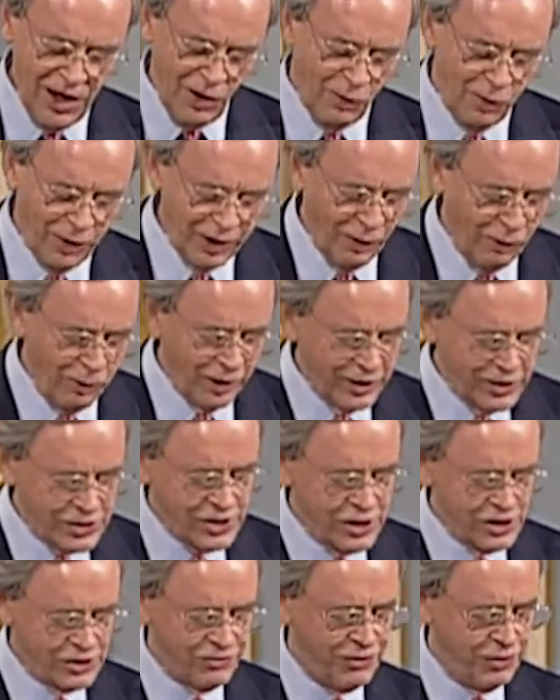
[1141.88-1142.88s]
what, what is
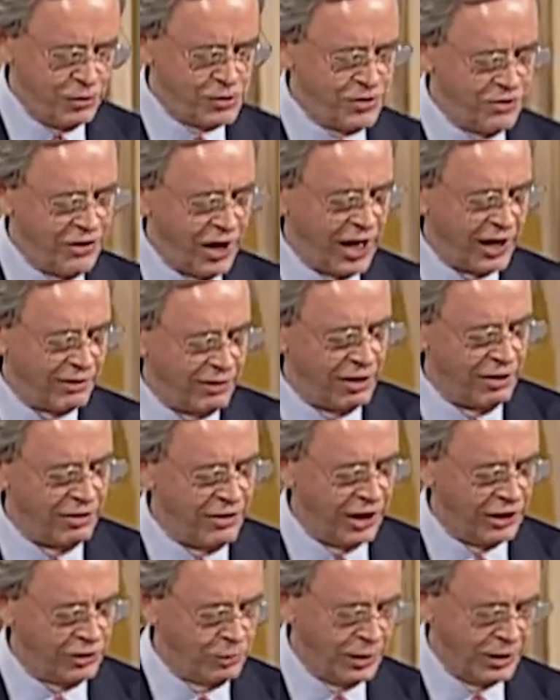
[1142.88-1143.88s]
his future? There are a lot of other
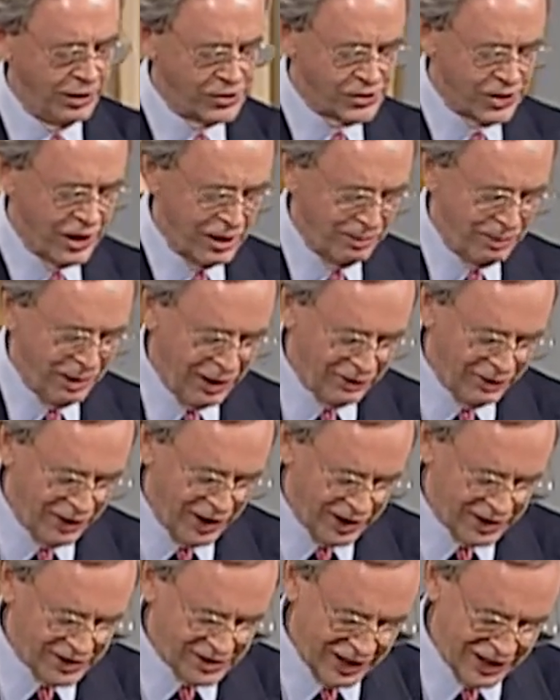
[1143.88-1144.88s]
things we could say about
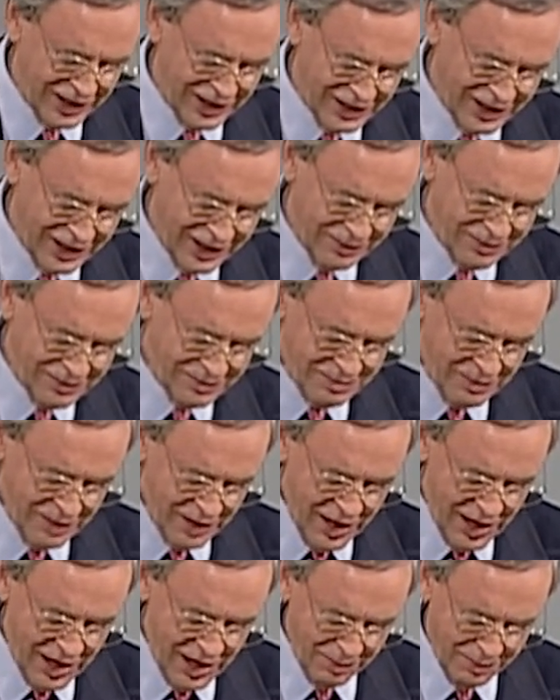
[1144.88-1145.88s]
that, and uh,
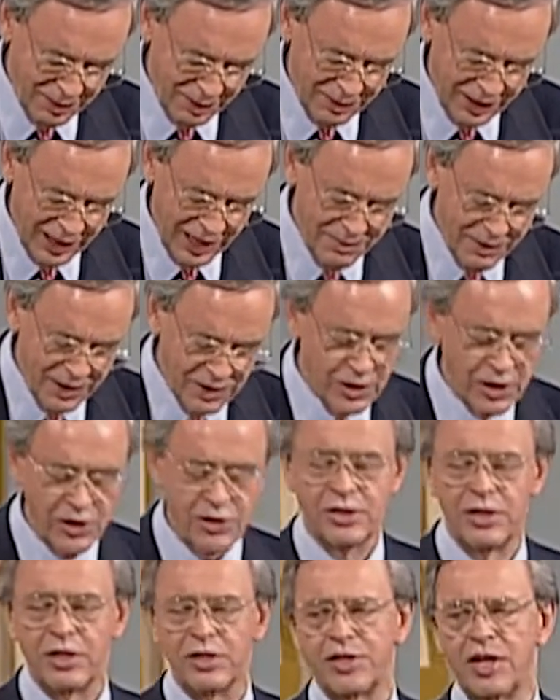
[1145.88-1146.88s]
but, but let me
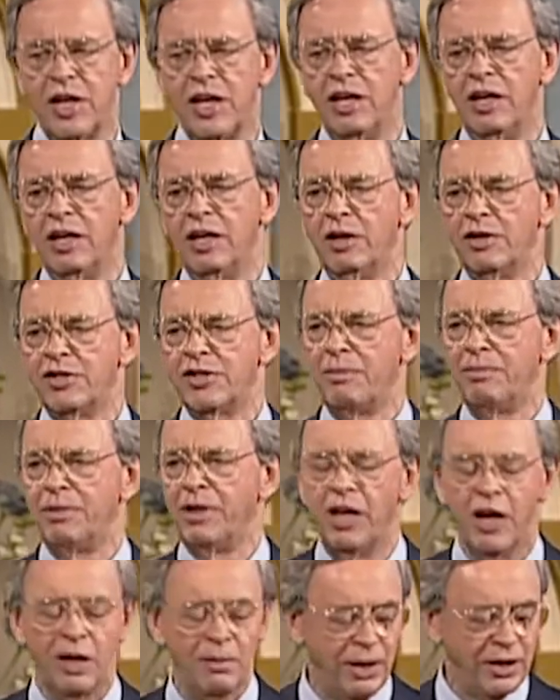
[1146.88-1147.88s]
just say uh, something
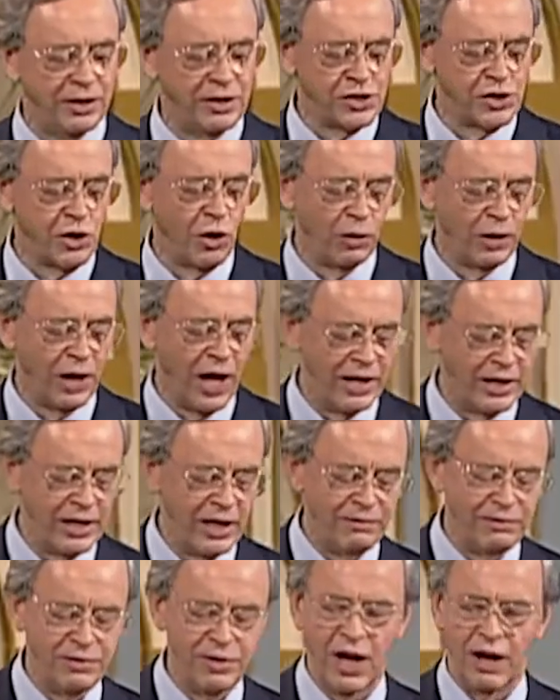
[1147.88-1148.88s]
here about this whole idea
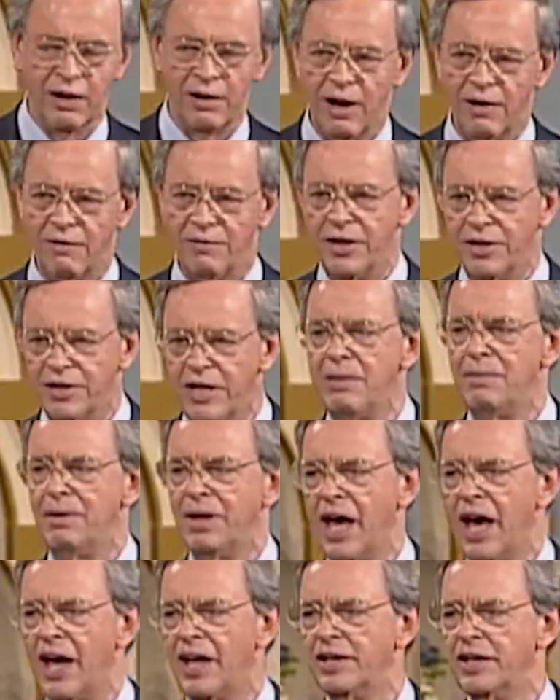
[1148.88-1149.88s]
of, uh, of the demon
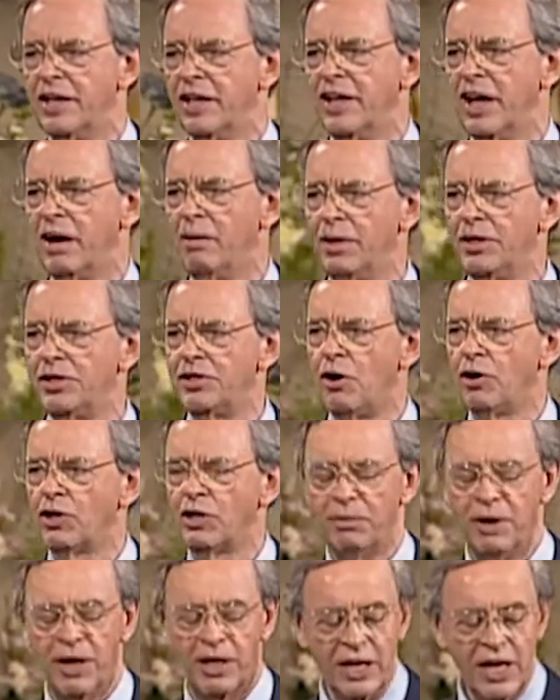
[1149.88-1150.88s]
idea. Now, we talked
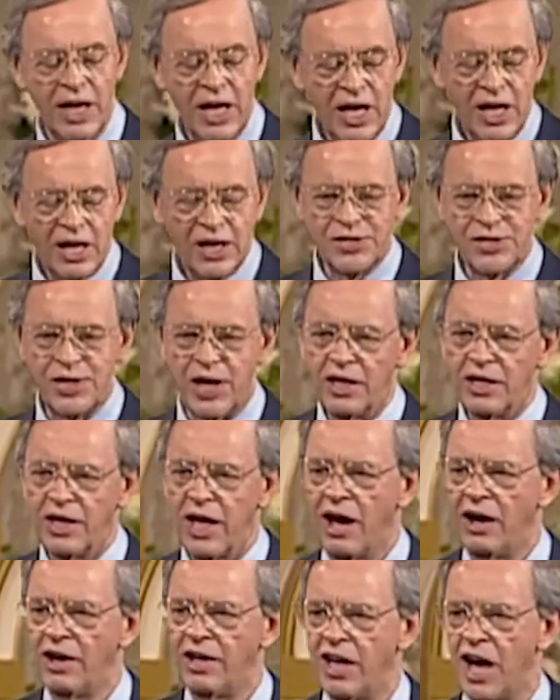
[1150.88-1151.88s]
about Satan,
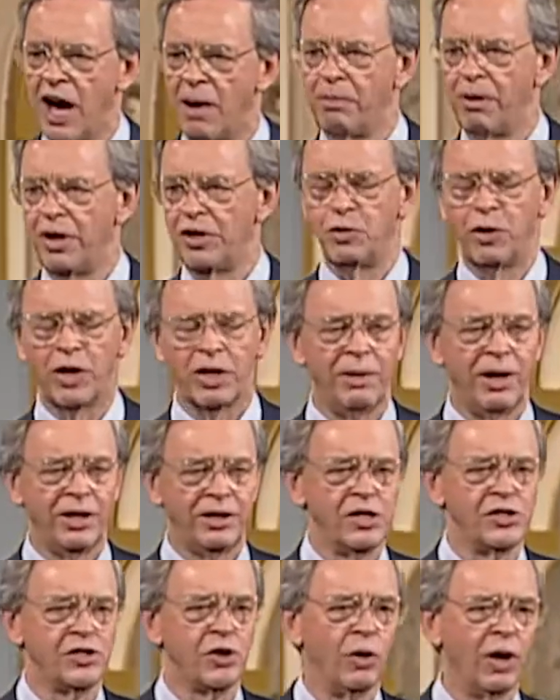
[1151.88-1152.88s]
how he operates. What about
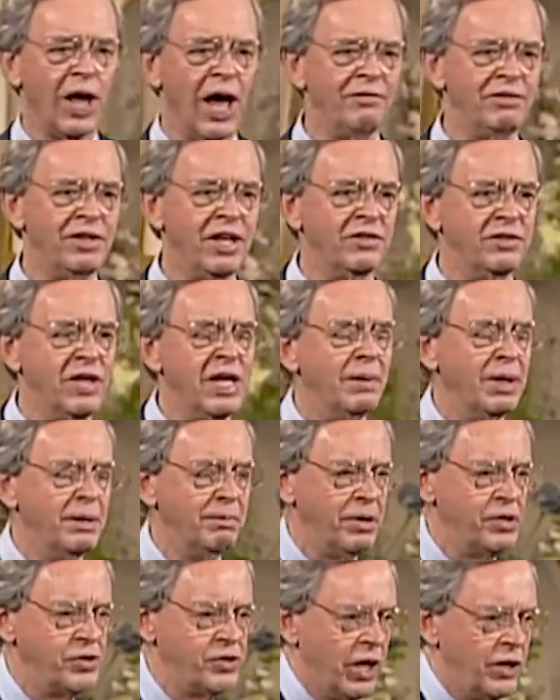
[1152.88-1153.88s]
this whole idea of demon
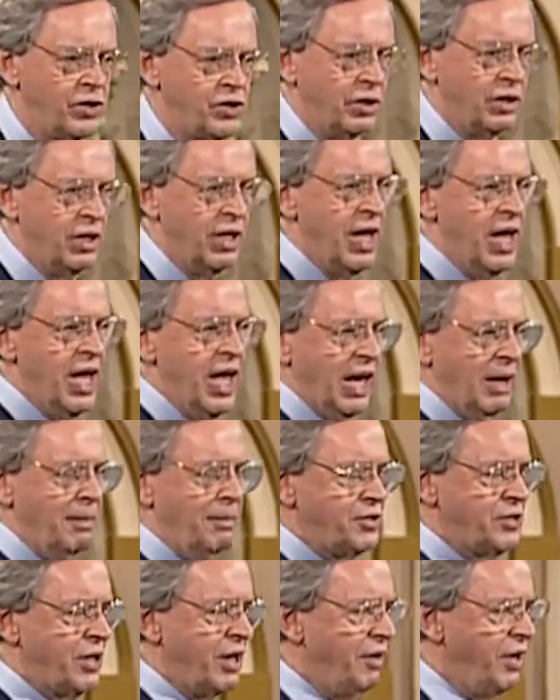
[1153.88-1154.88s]
possession? Let me
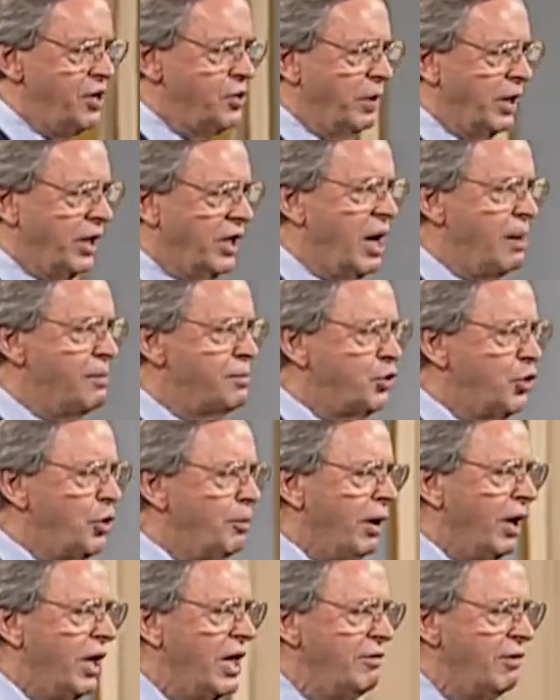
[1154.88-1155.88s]
say this when it comes to a
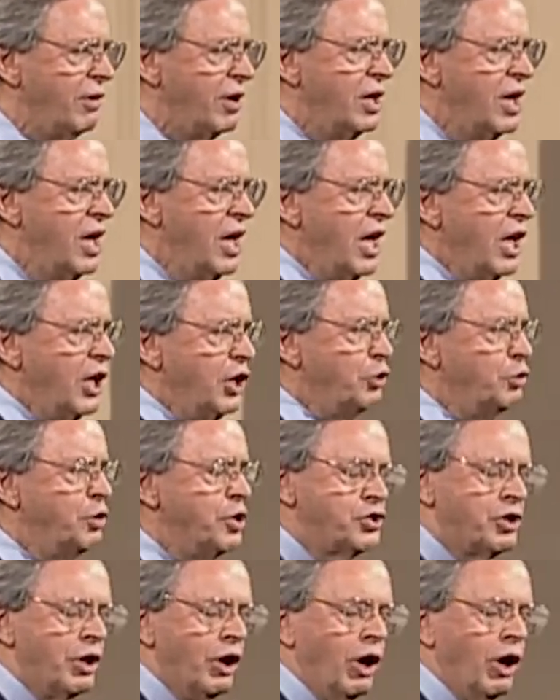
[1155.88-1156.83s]
believer, you just